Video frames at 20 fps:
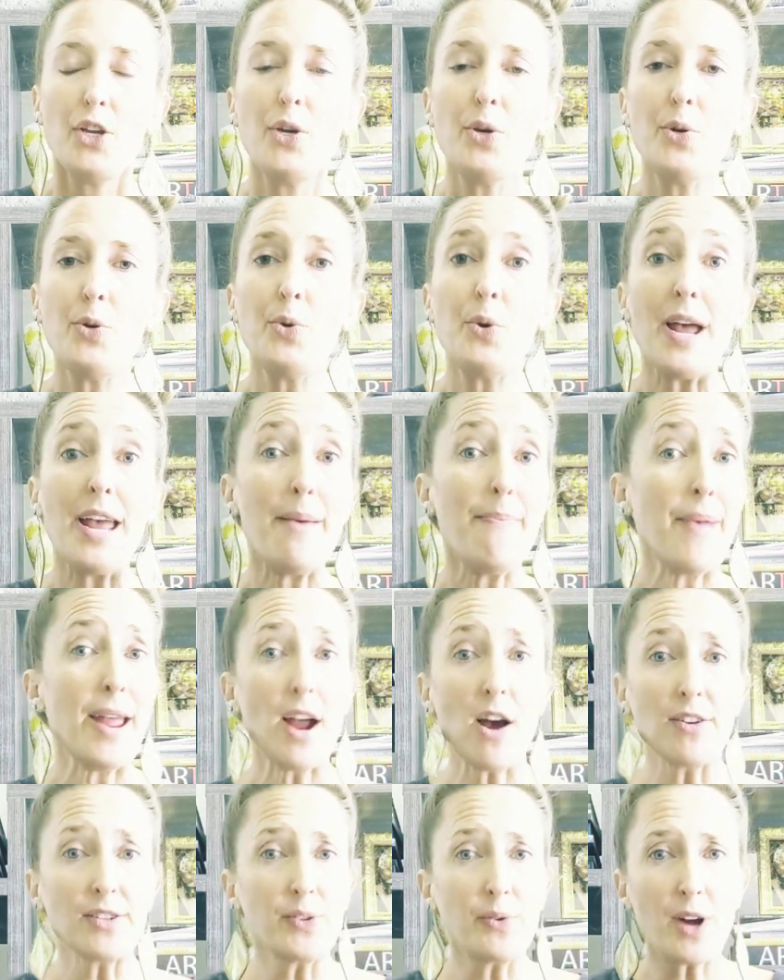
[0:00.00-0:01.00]
It
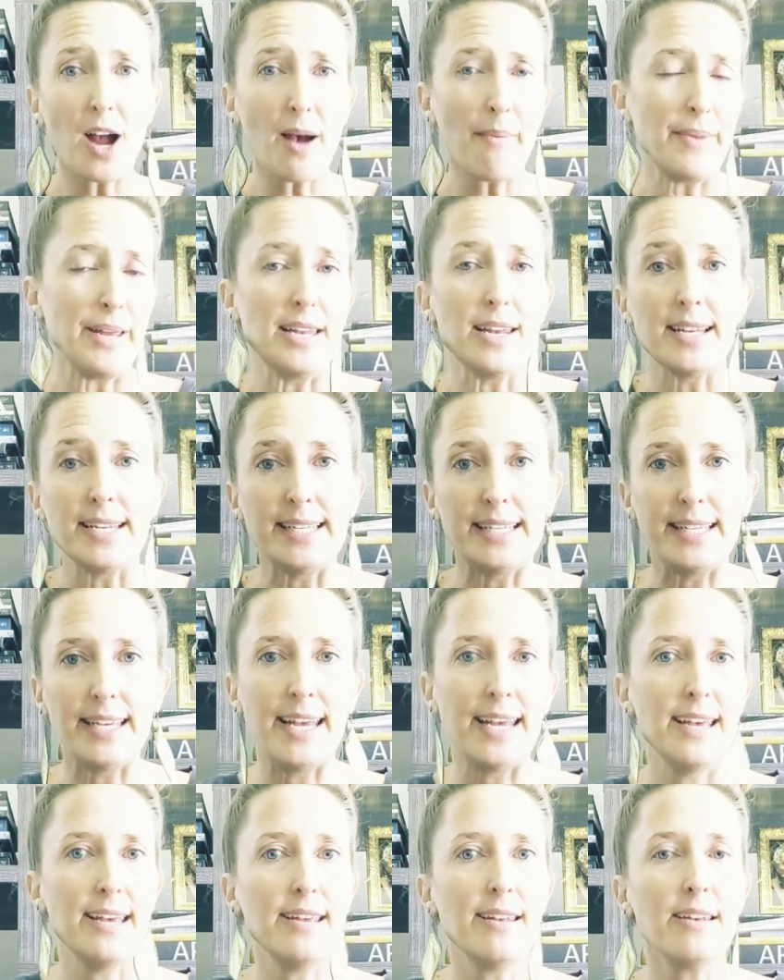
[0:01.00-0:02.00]
may also come in a
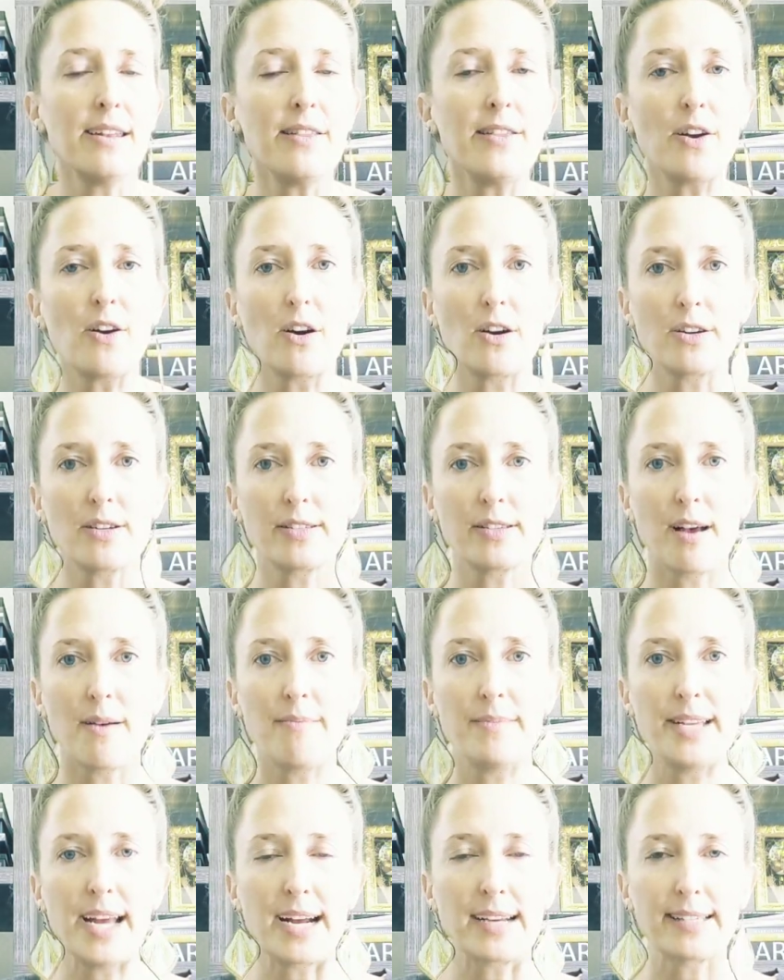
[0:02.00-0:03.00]
tin. There are
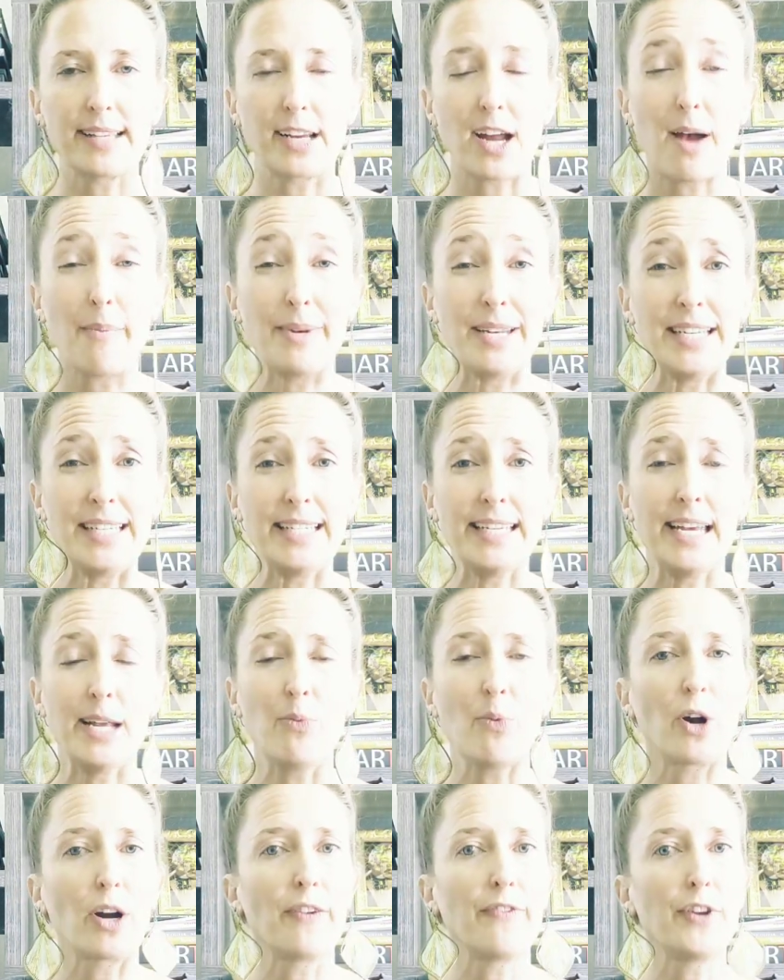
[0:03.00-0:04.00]
some decks that come in a
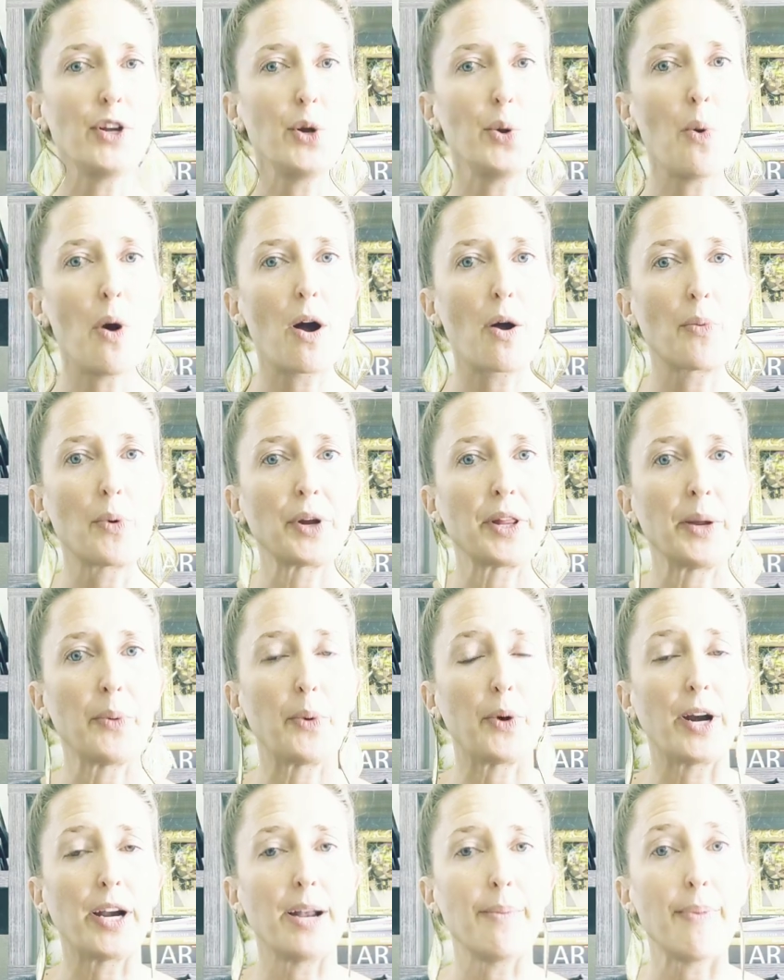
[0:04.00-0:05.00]
tin where if you are really
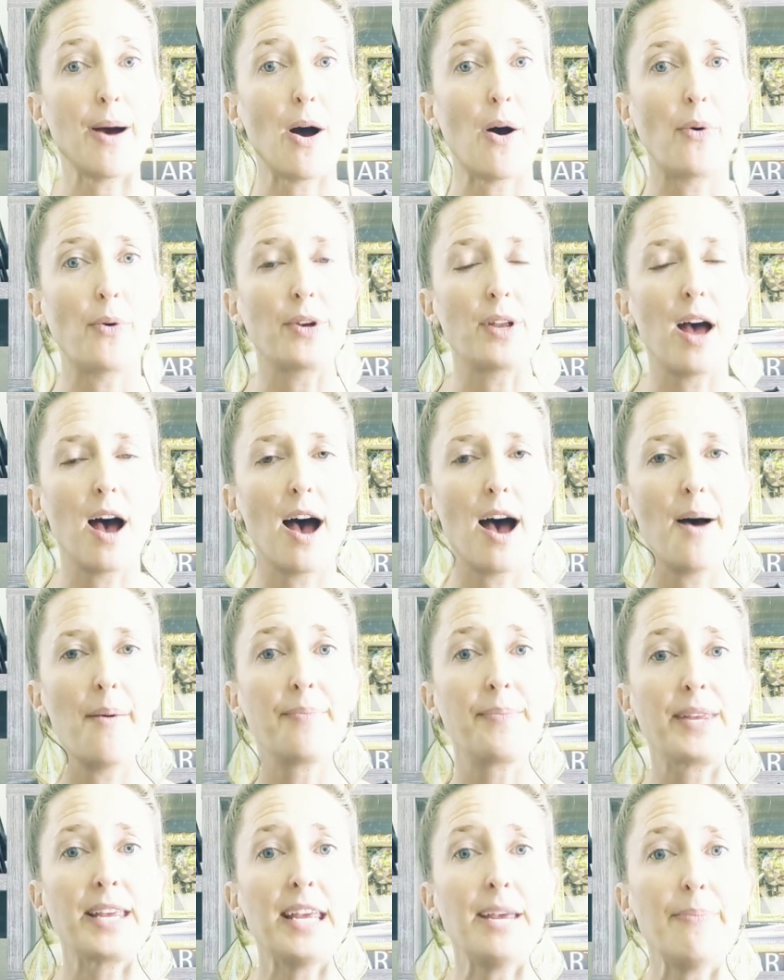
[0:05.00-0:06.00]
worried about
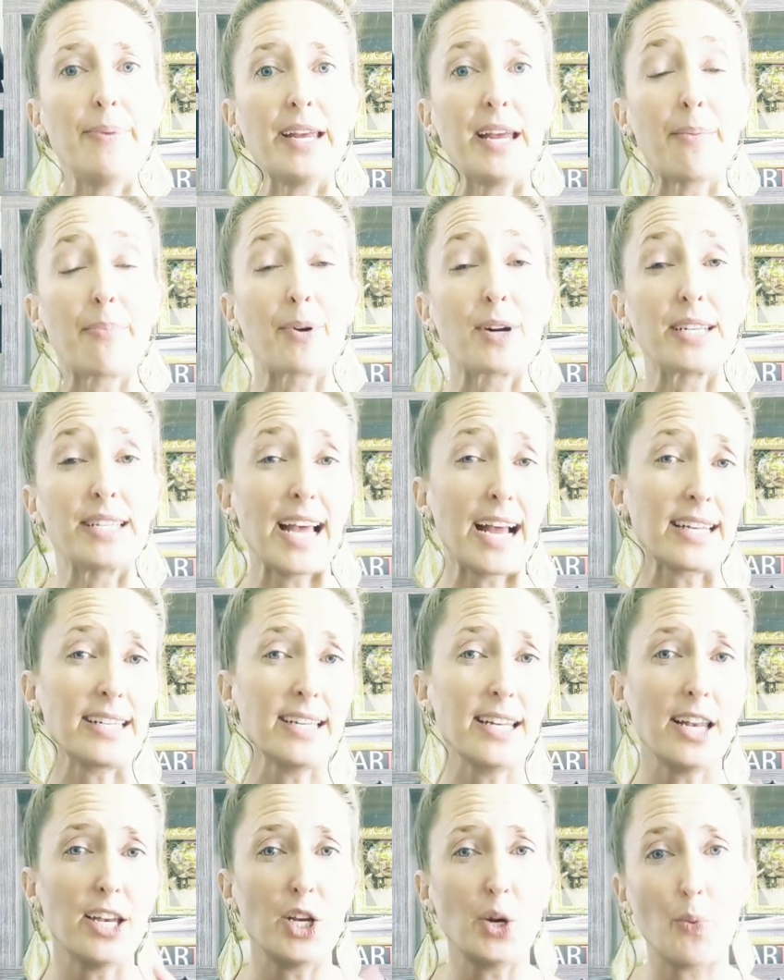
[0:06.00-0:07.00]
keeping it
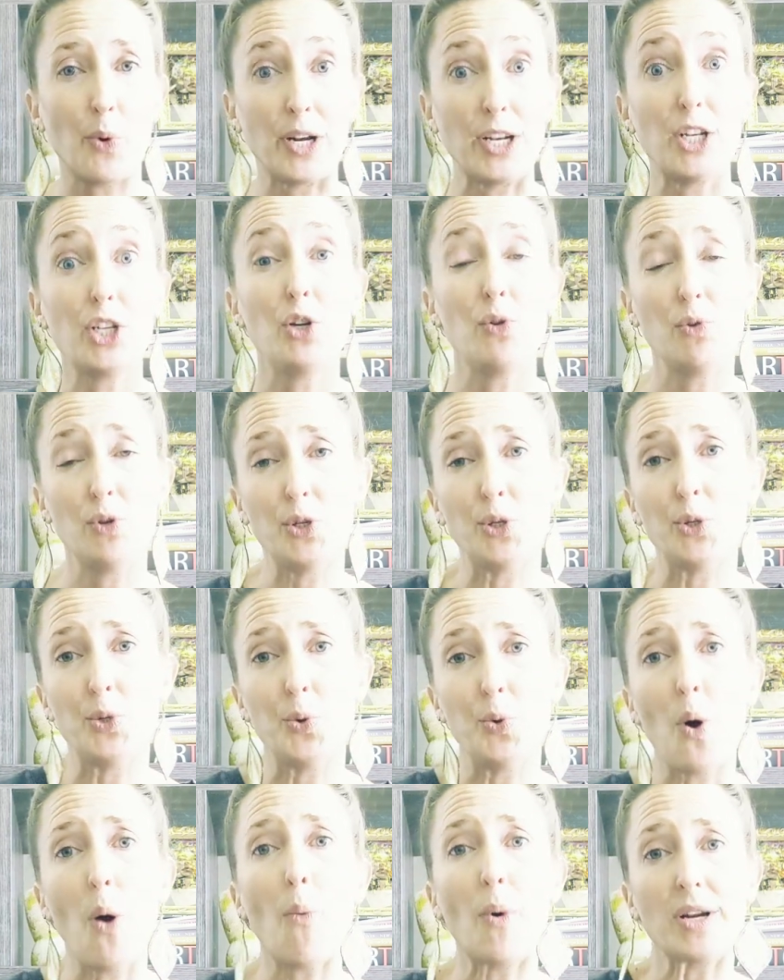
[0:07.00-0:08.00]
protected and you
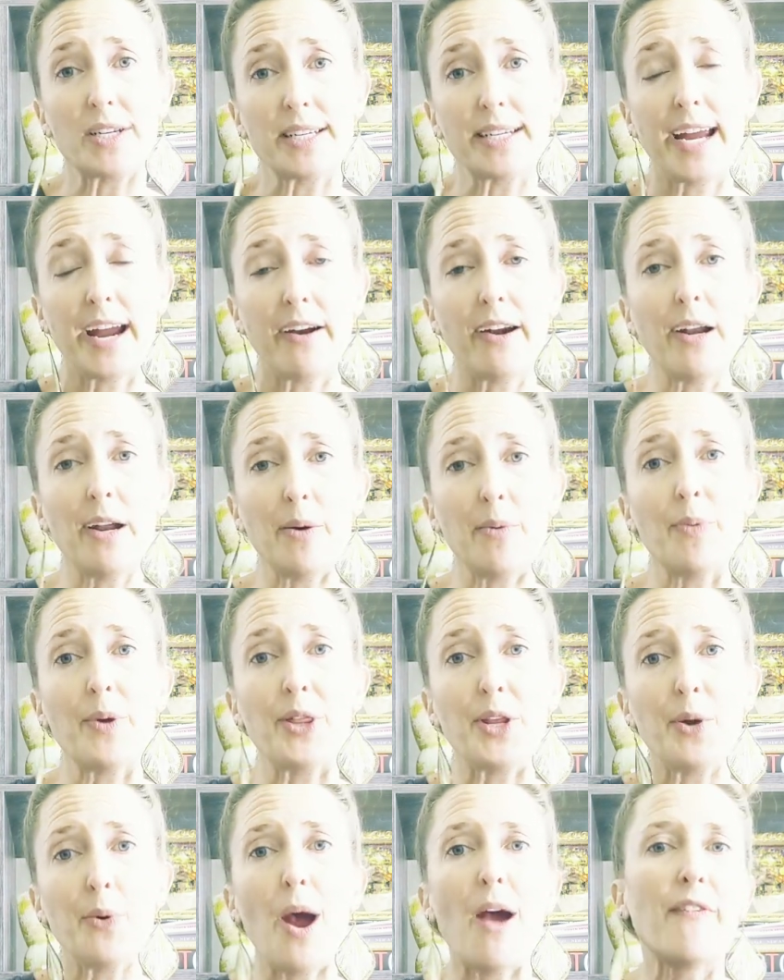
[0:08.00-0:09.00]
do want to carry it
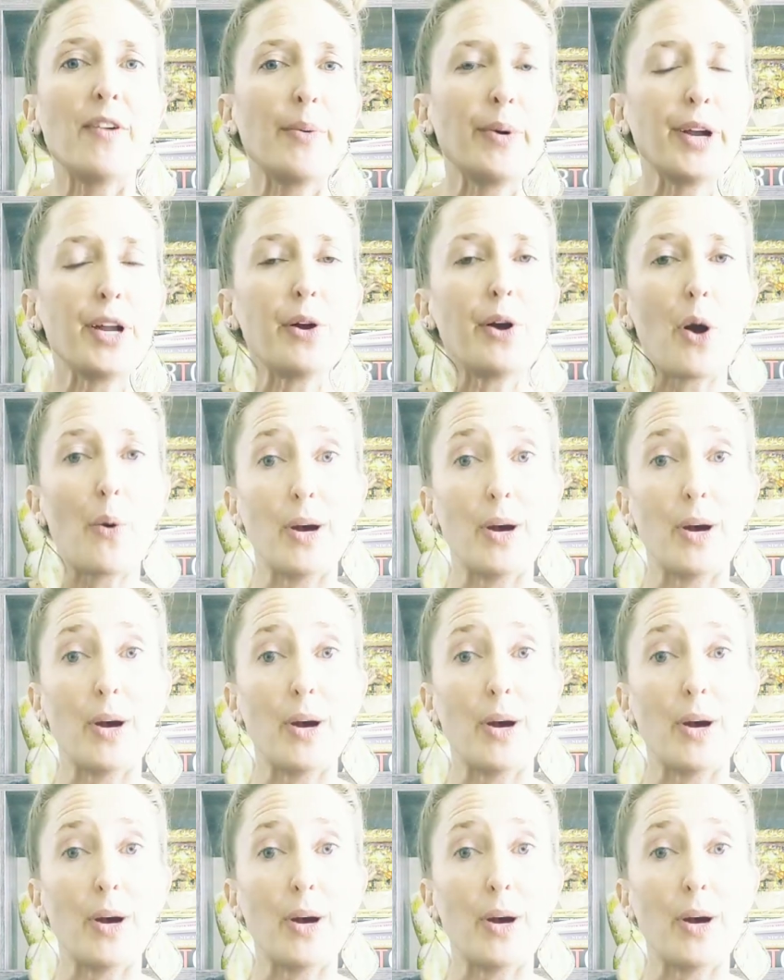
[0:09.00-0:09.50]
with you everywhere you